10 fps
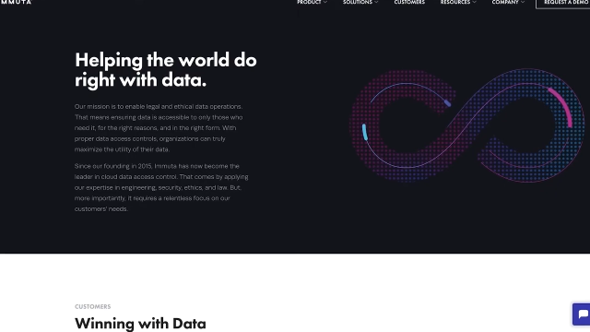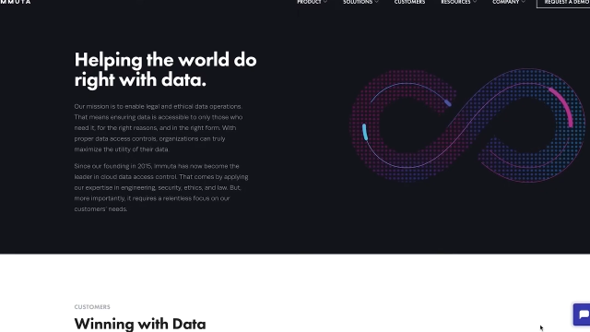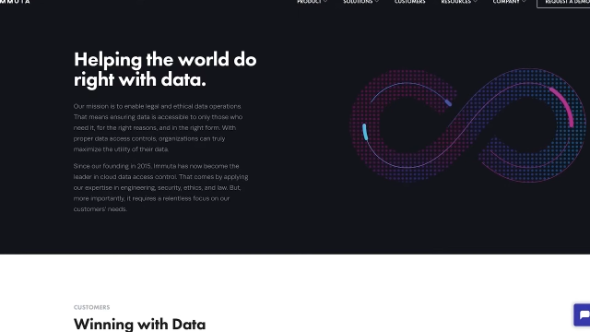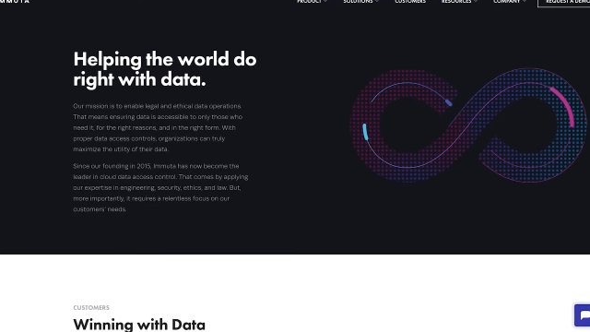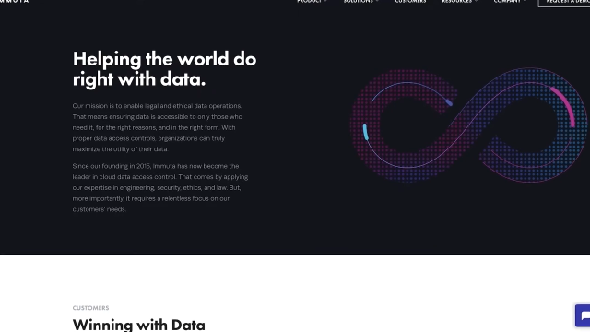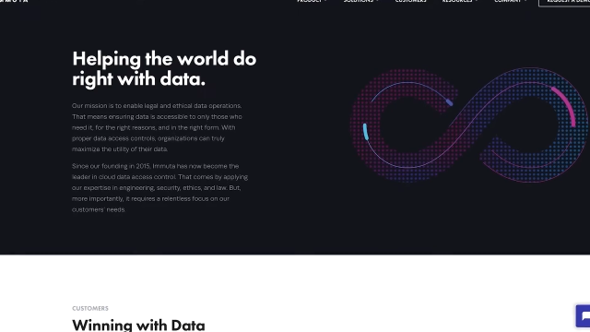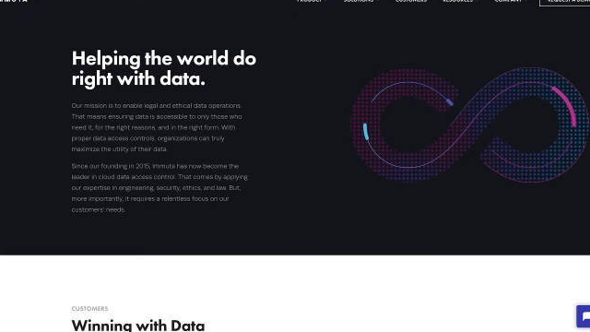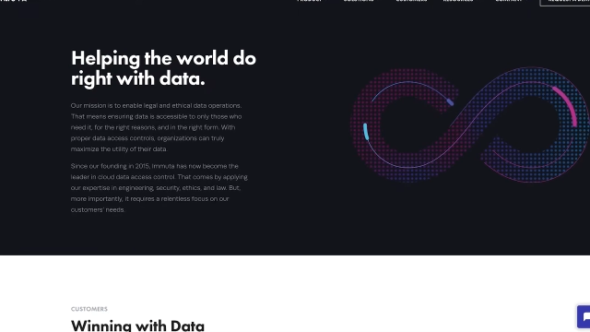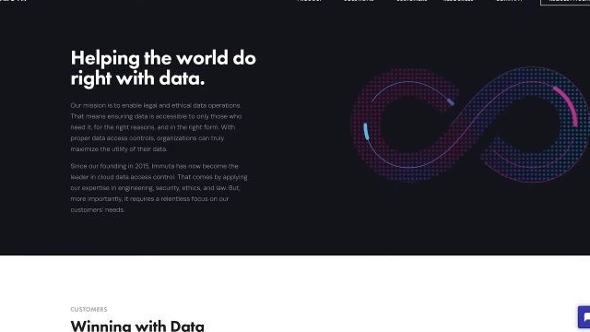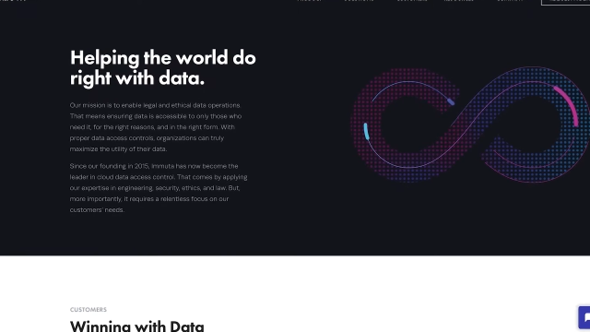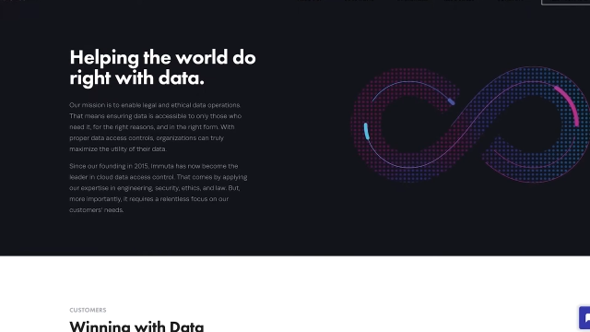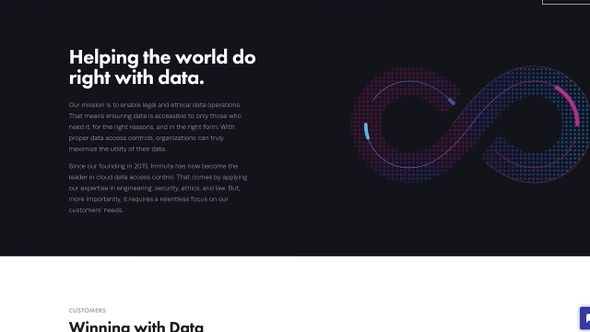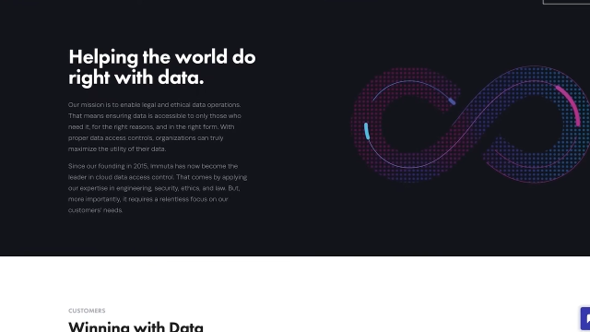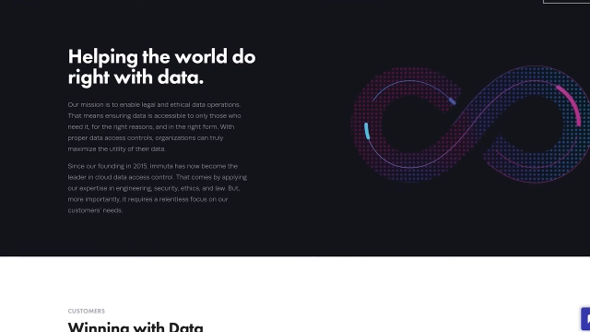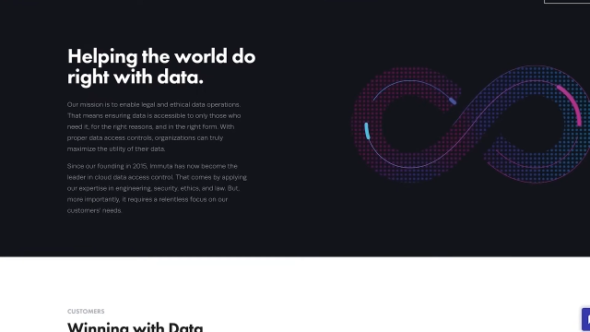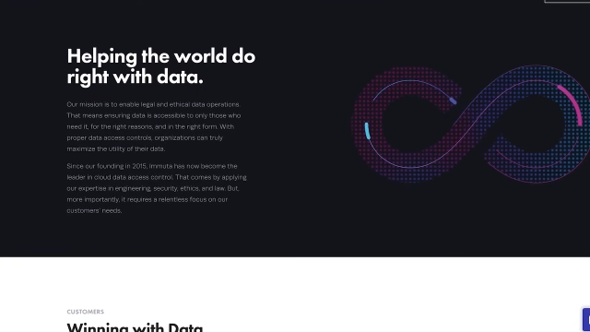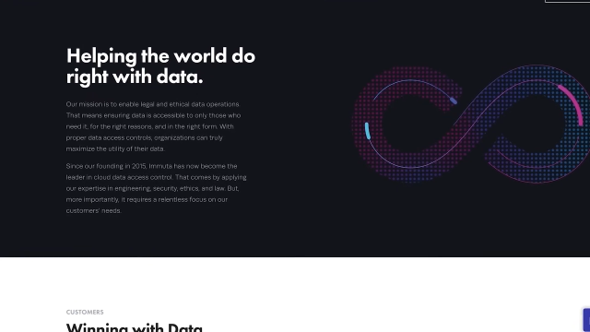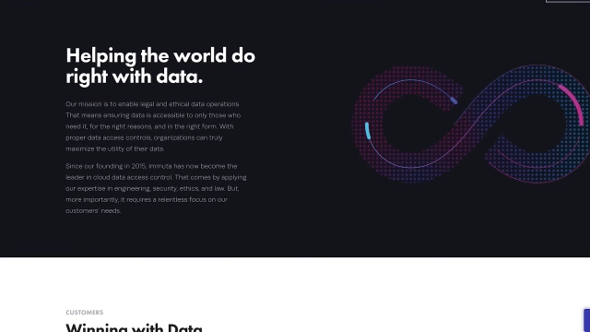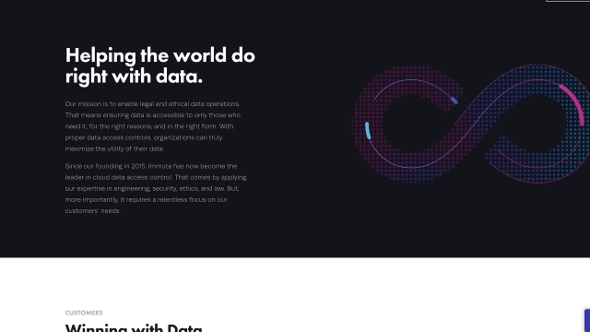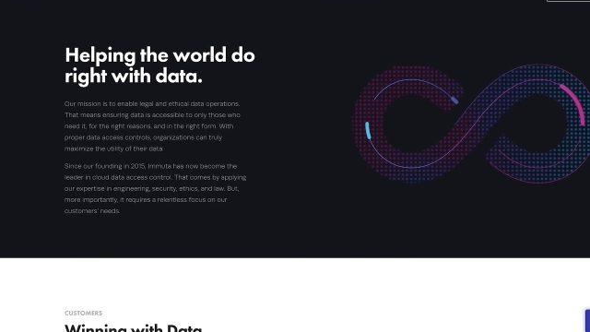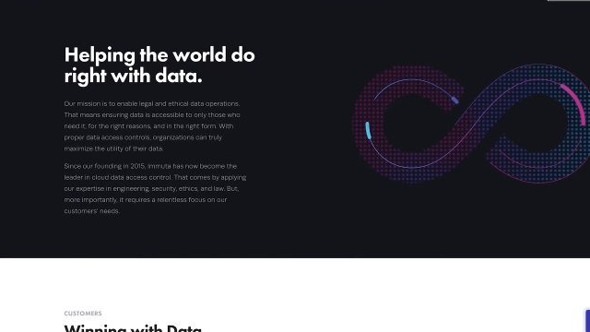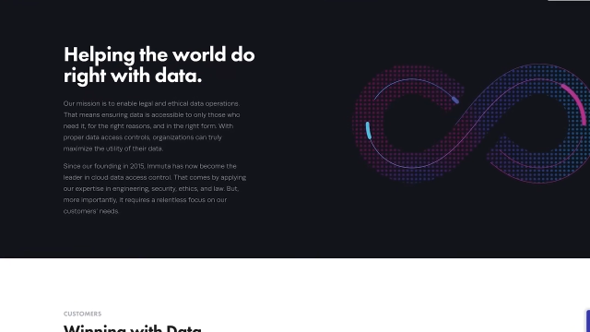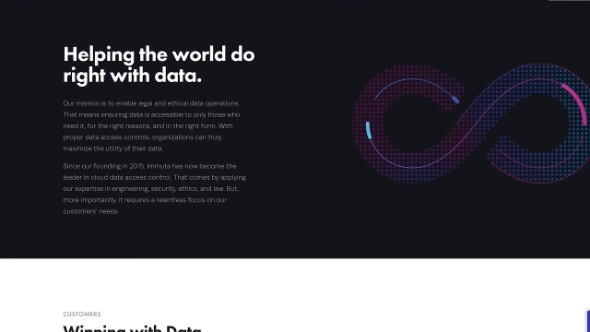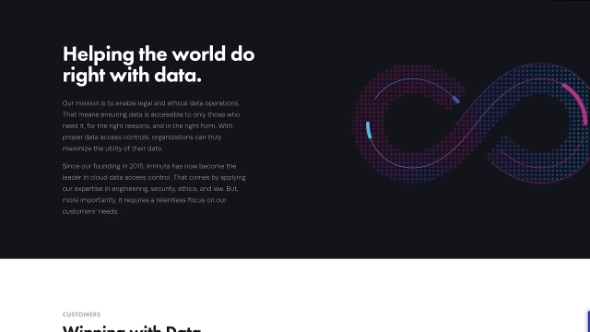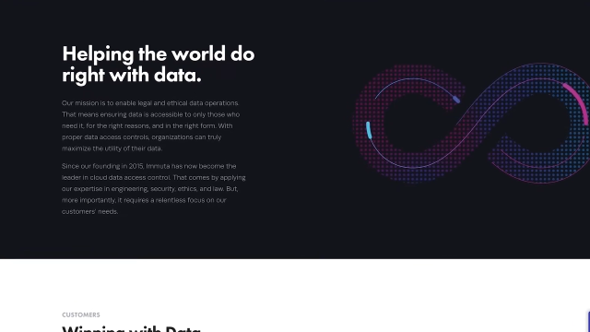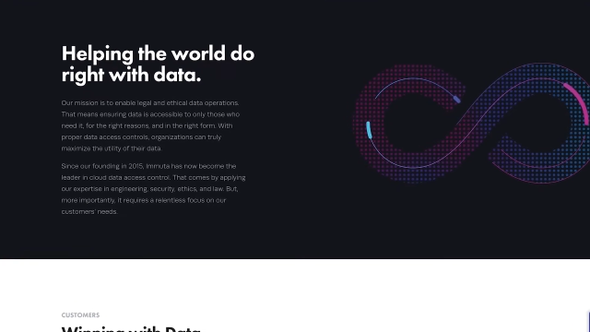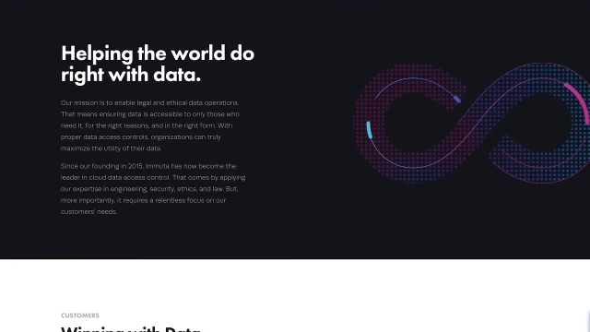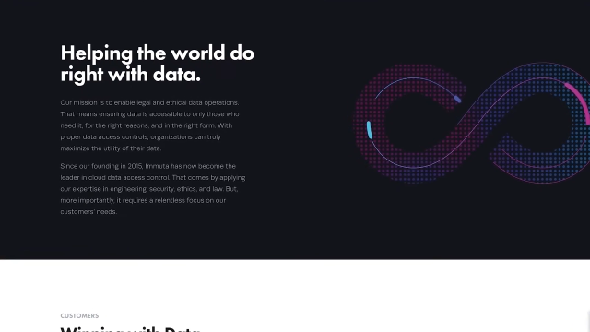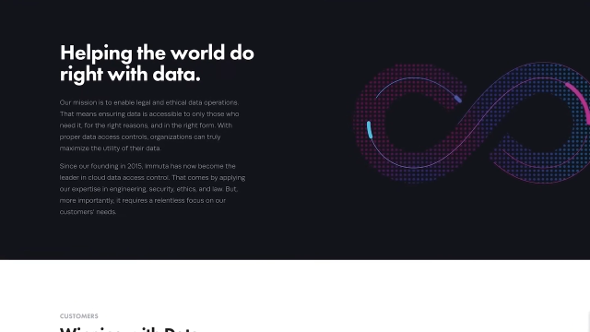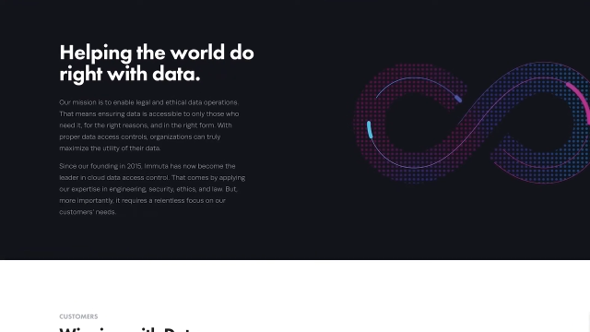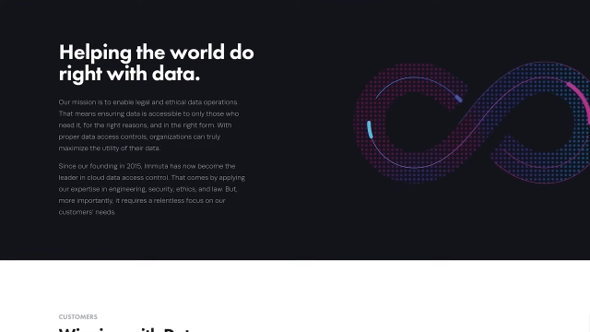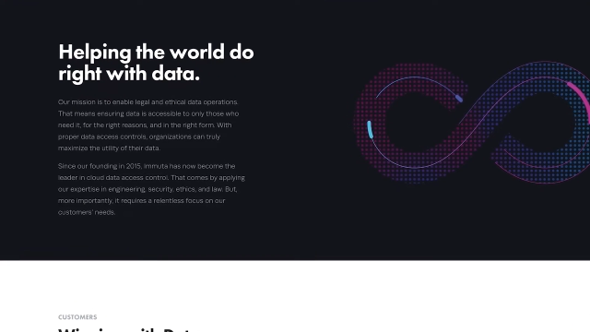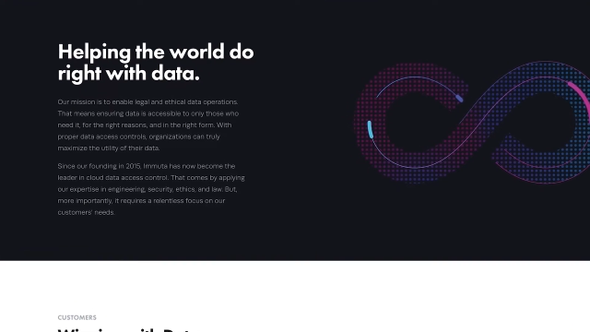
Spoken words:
[unreadable: no face in view]